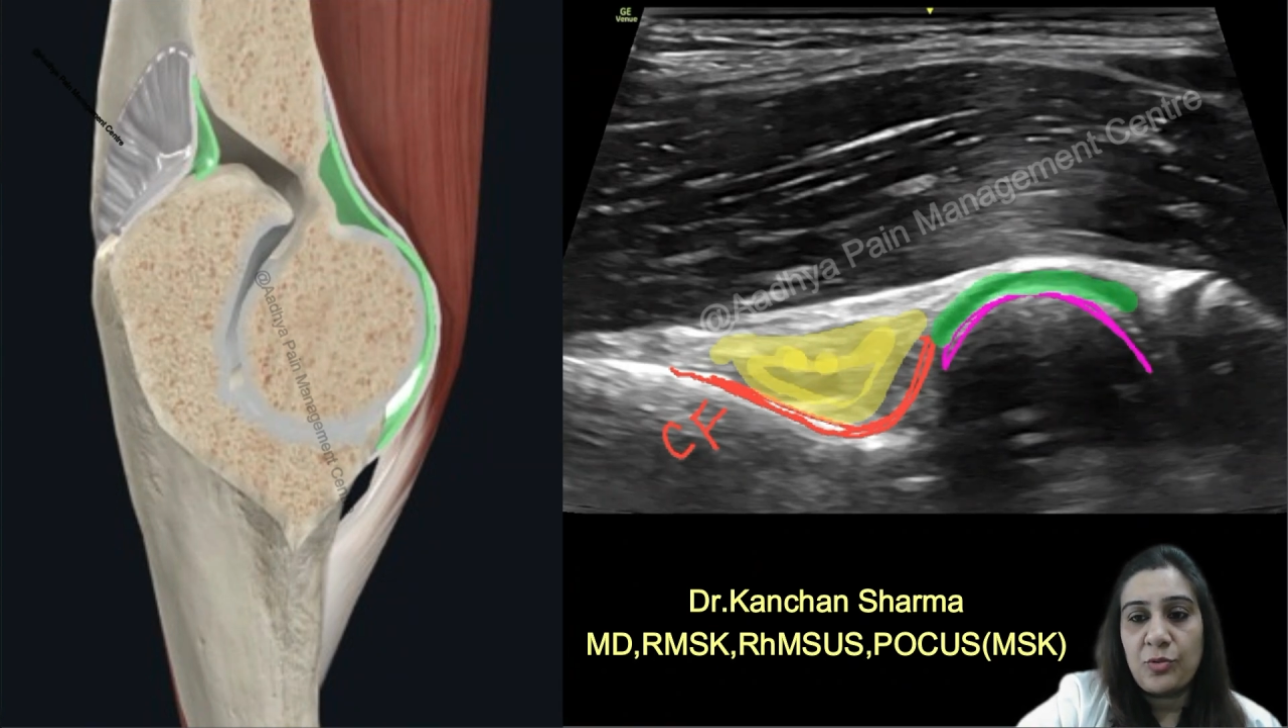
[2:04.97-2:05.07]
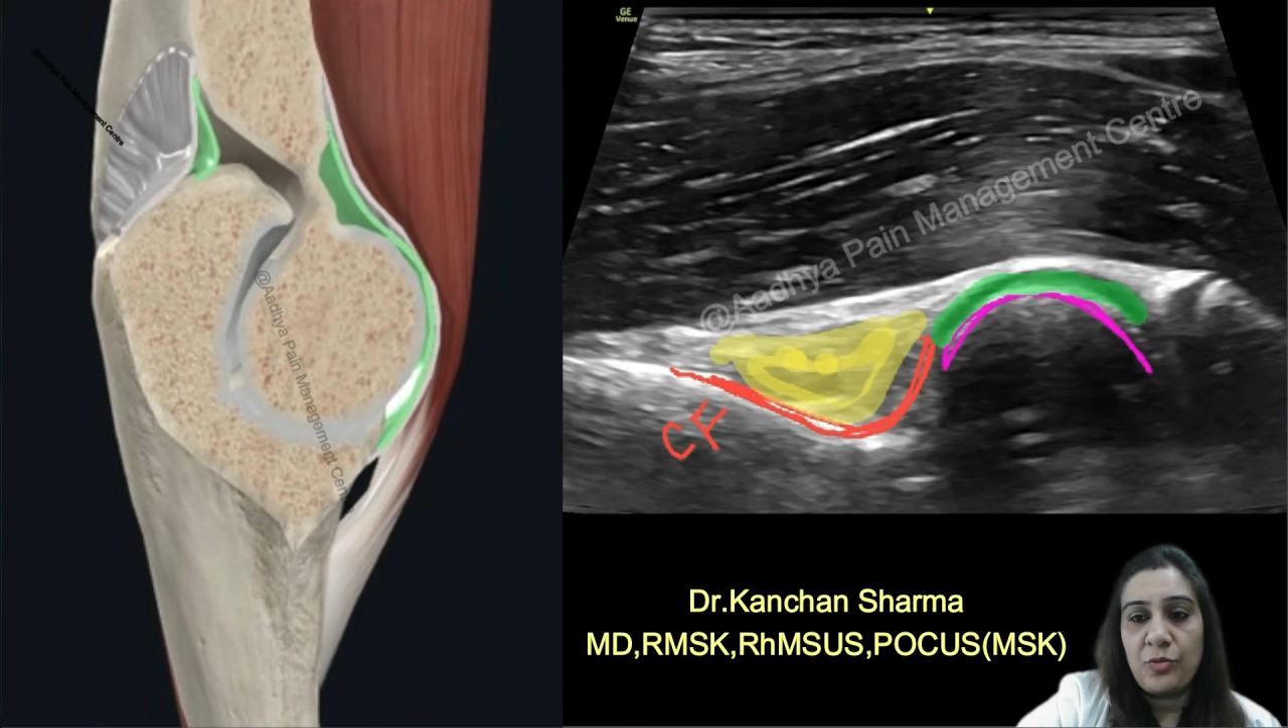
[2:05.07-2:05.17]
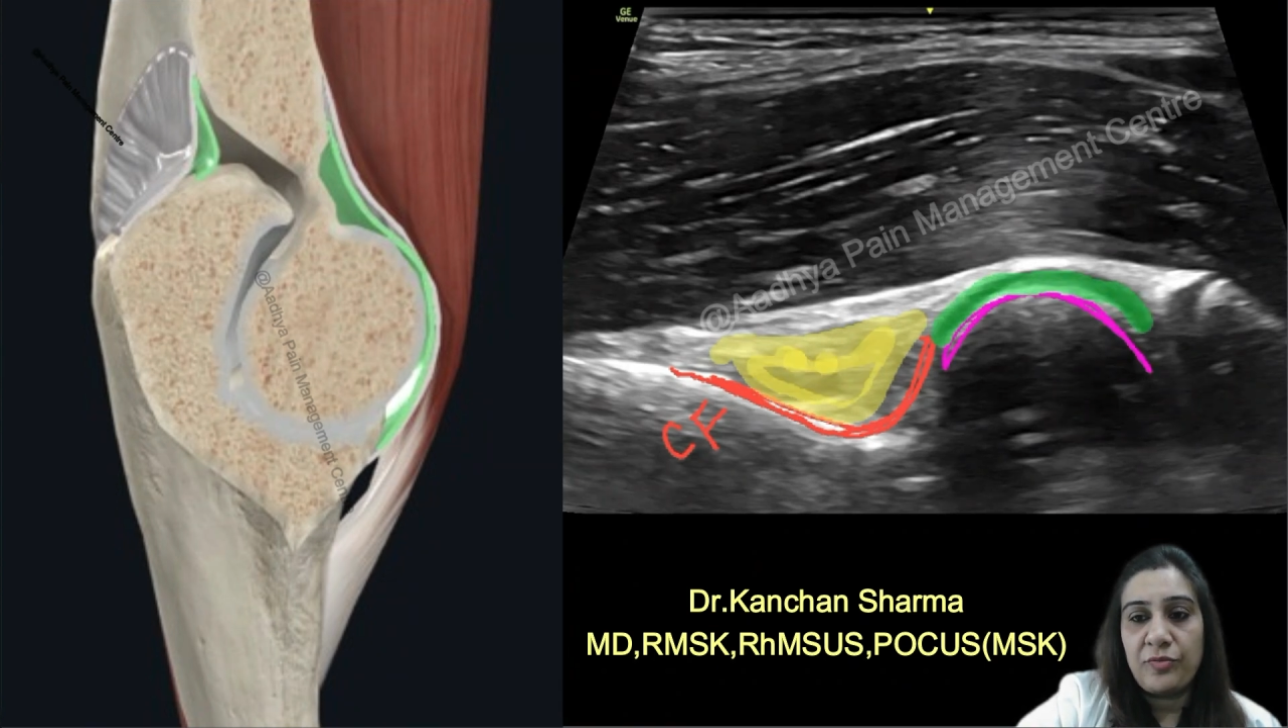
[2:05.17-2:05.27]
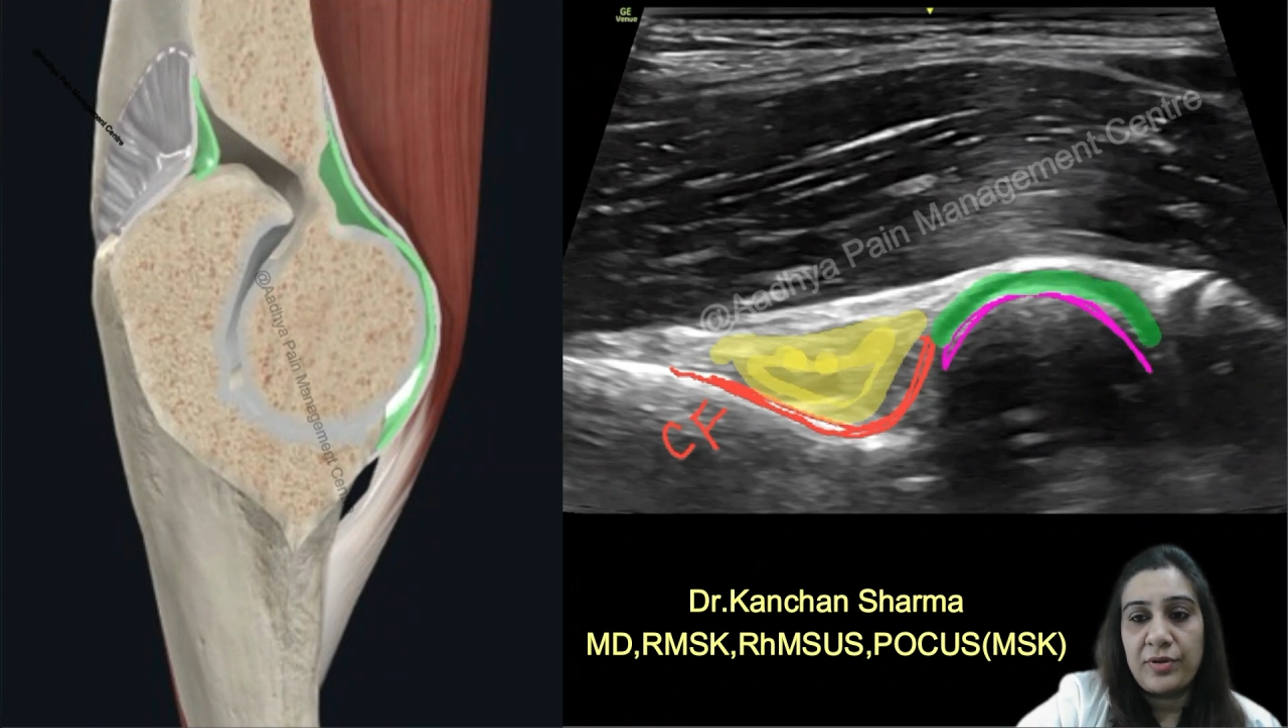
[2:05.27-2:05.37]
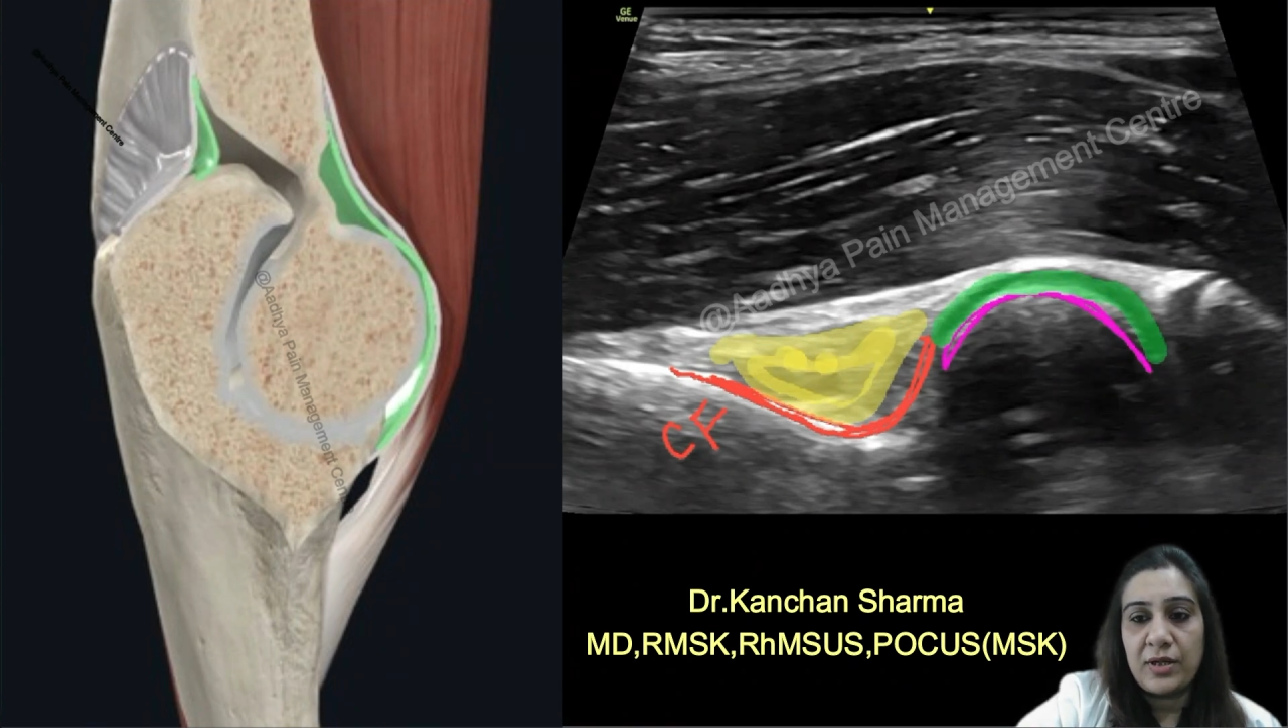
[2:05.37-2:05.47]

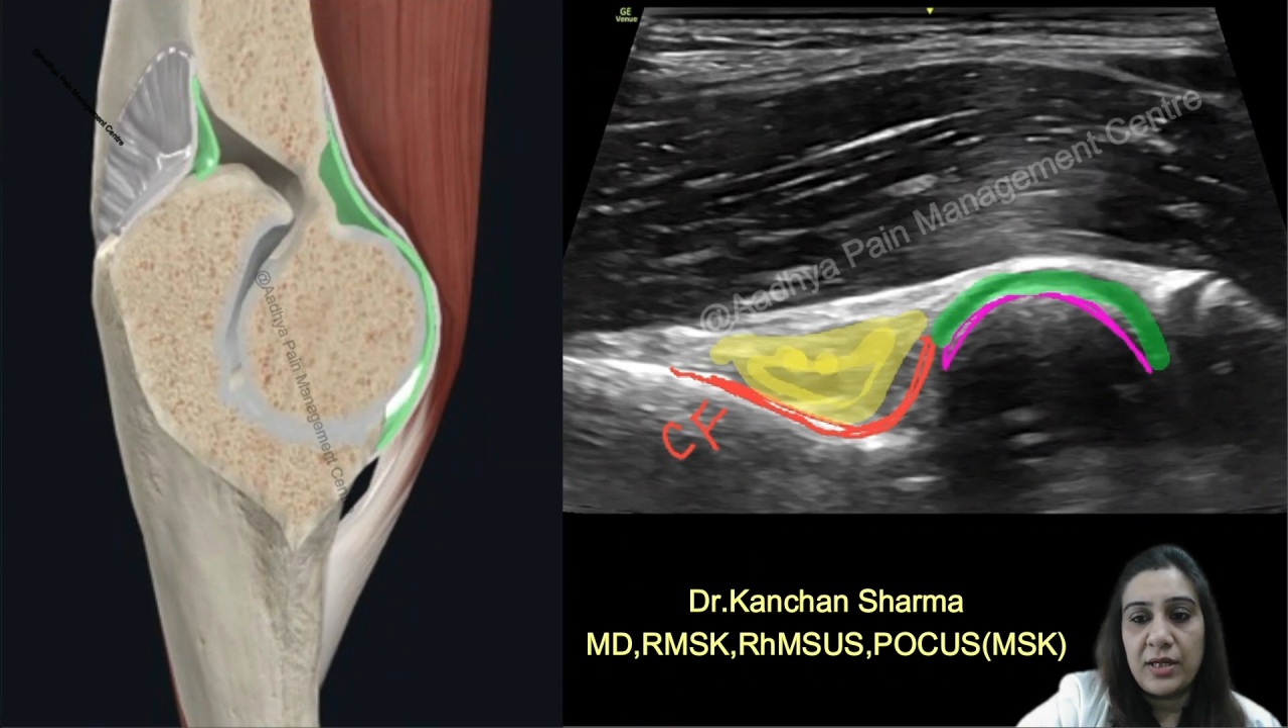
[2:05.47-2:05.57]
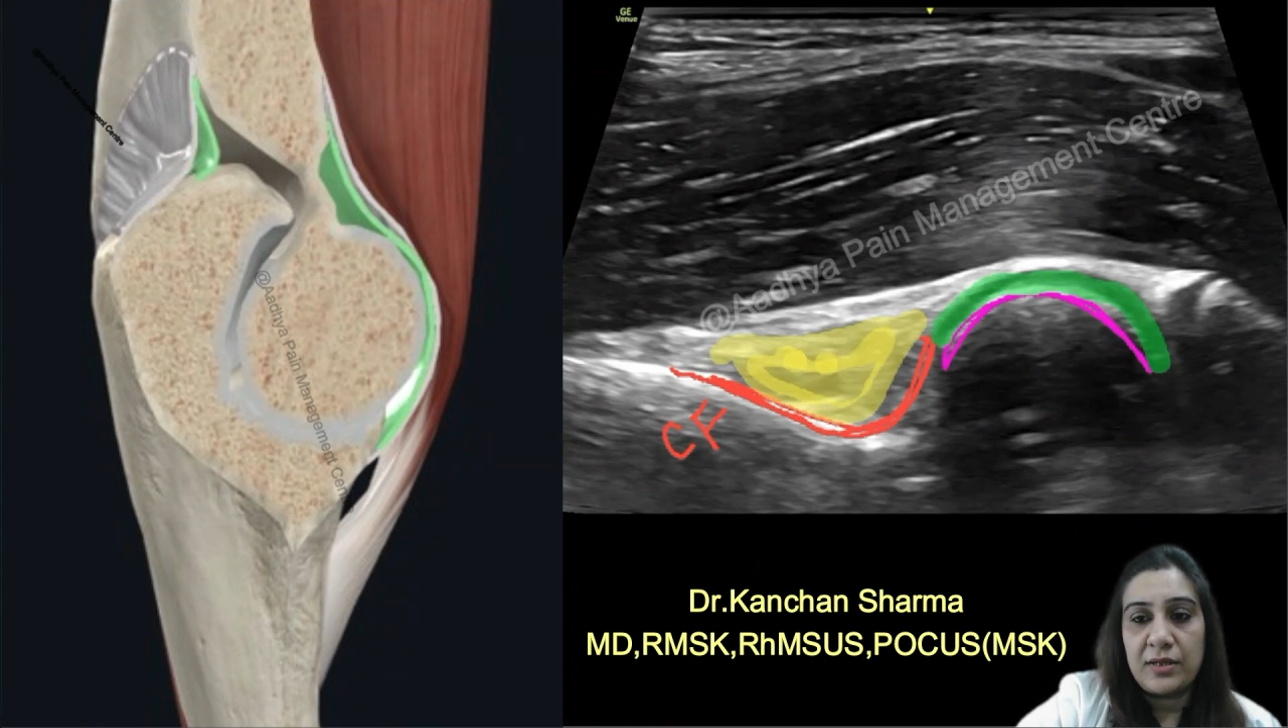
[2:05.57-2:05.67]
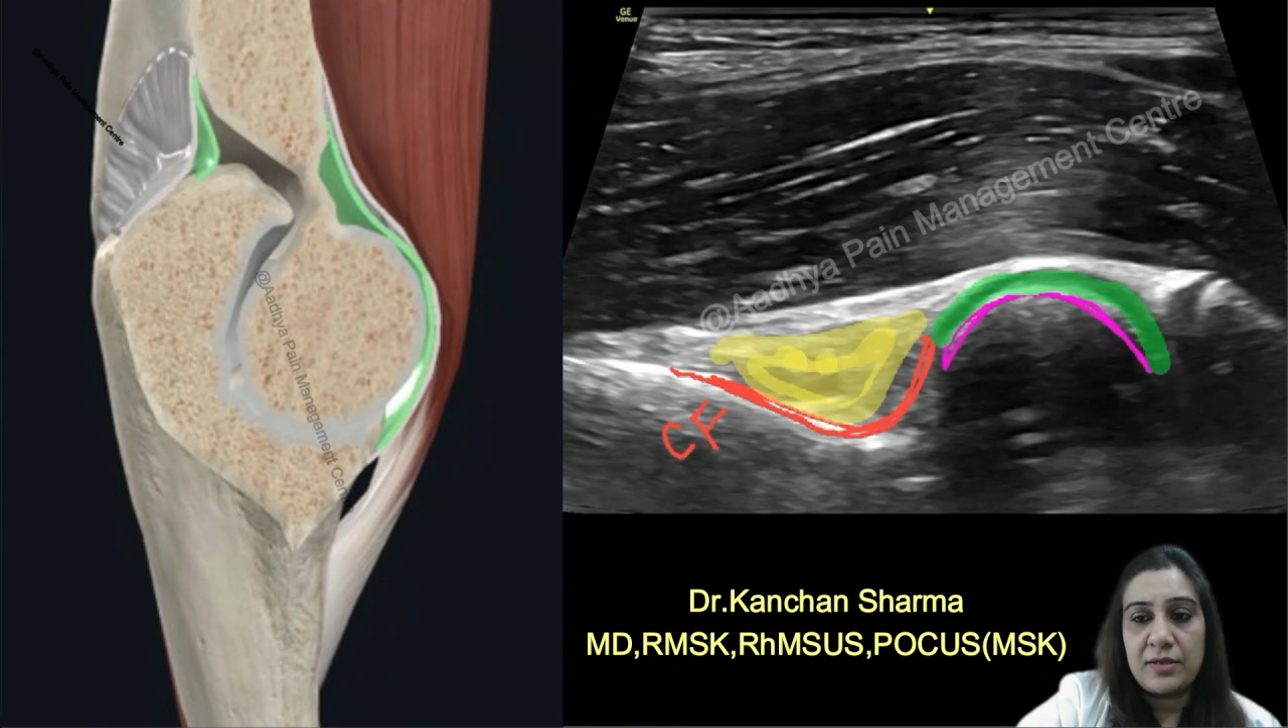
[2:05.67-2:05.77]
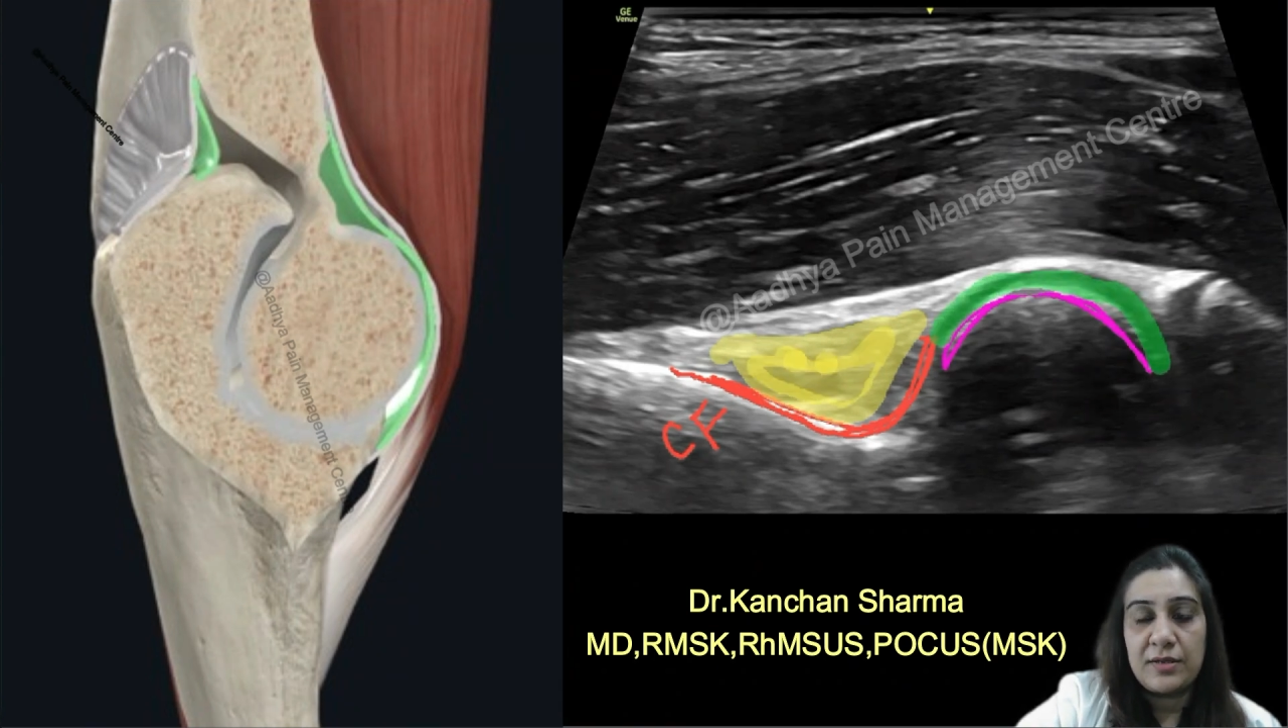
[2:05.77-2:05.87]
over it.